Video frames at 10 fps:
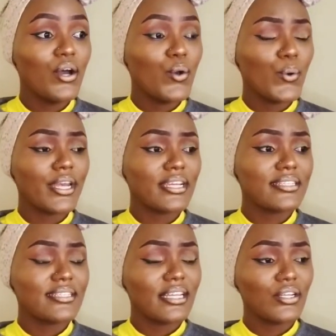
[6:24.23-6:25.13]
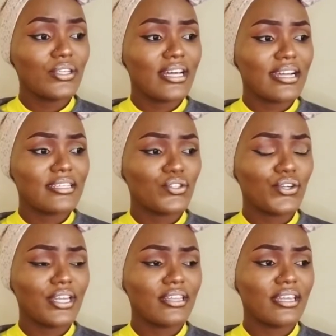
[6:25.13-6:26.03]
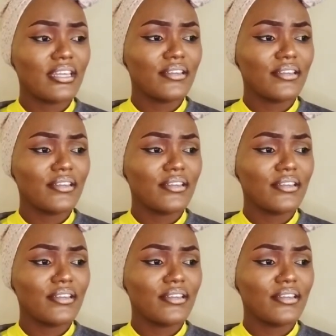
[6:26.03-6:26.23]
When I tell you that, okay,